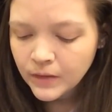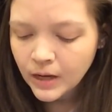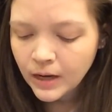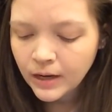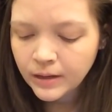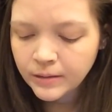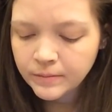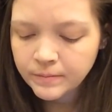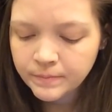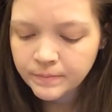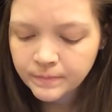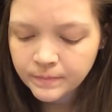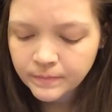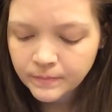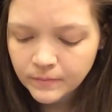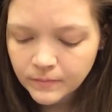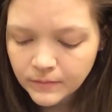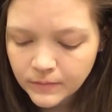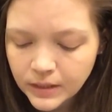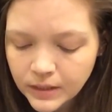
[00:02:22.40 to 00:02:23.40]

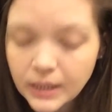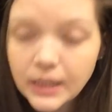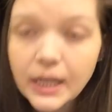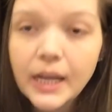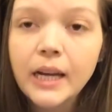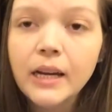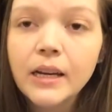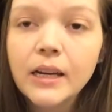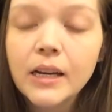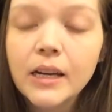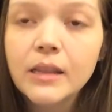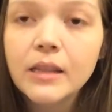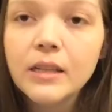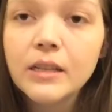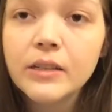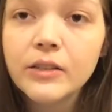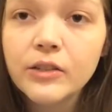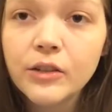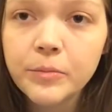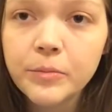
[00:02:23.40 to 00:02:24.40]
the link in the
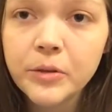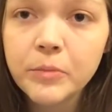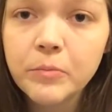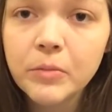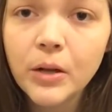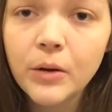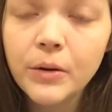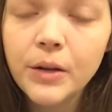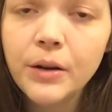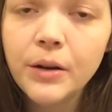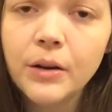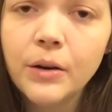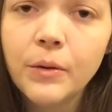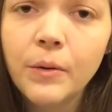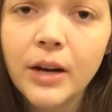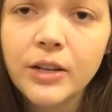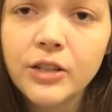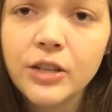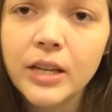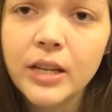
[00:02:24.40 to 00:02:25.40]
description below. You can go
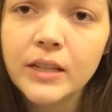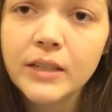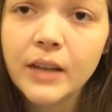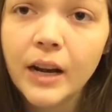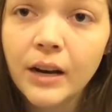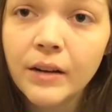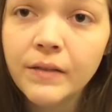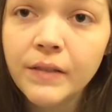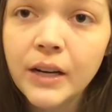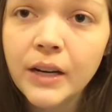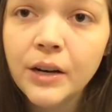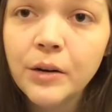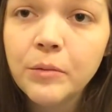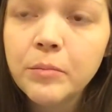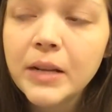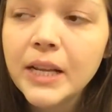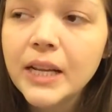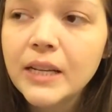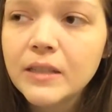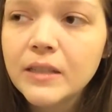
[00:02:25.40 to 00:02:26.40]
watch the entire video.
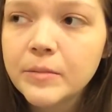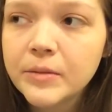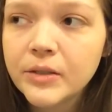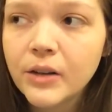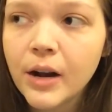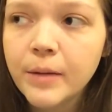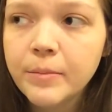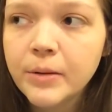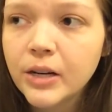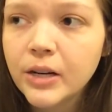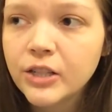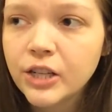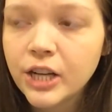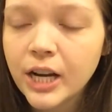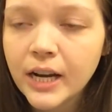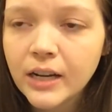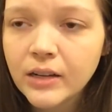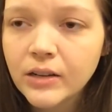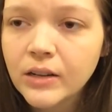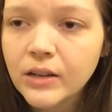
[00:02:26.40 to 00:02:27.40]
Please subscribe to her
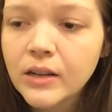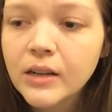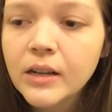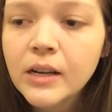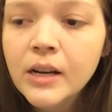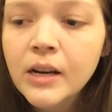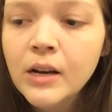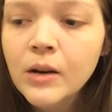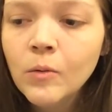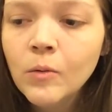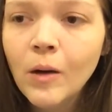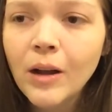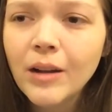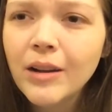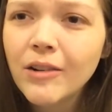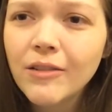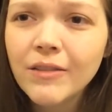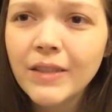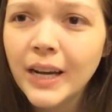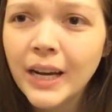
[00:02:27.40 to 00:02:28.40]
channel while
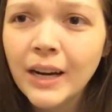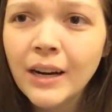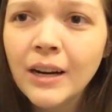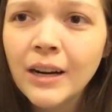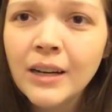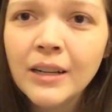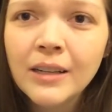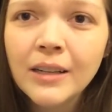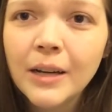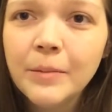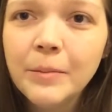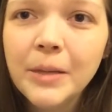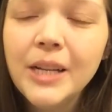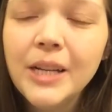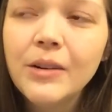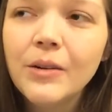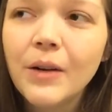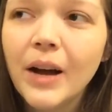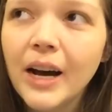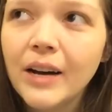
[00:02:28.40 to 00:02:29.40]
you're there. I mean,
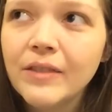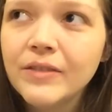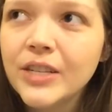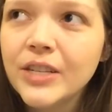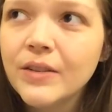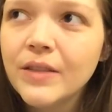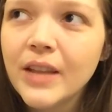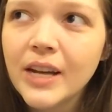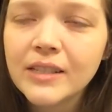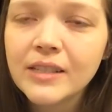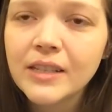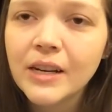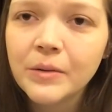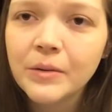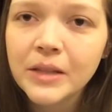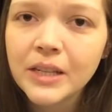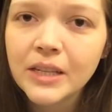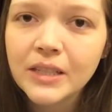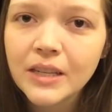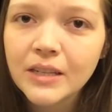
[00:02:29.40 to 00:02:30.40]
you don't have to. That's not
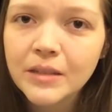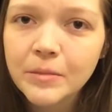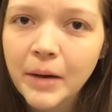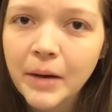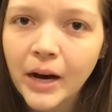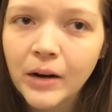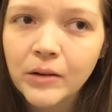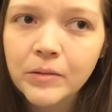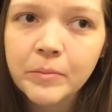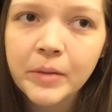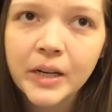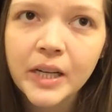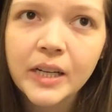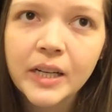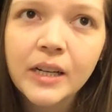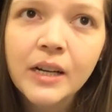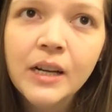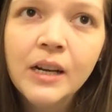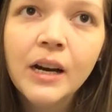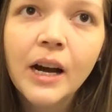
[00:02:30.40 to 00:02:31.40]
what this is about,
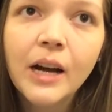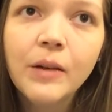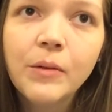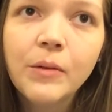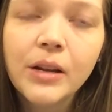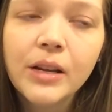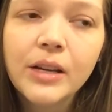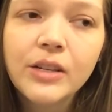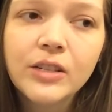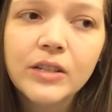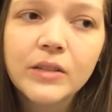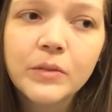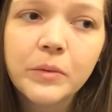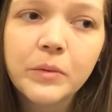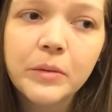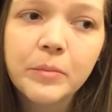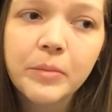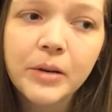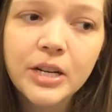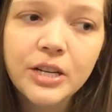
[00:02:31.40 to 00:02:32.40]
but I really just
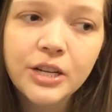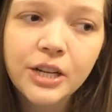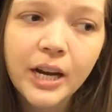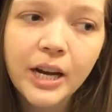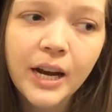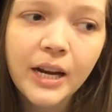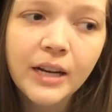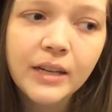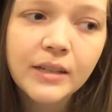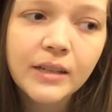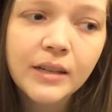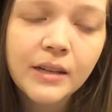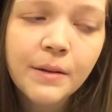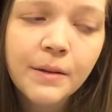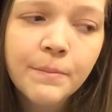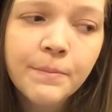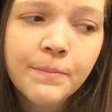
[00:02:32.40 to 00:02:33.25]
would appreciate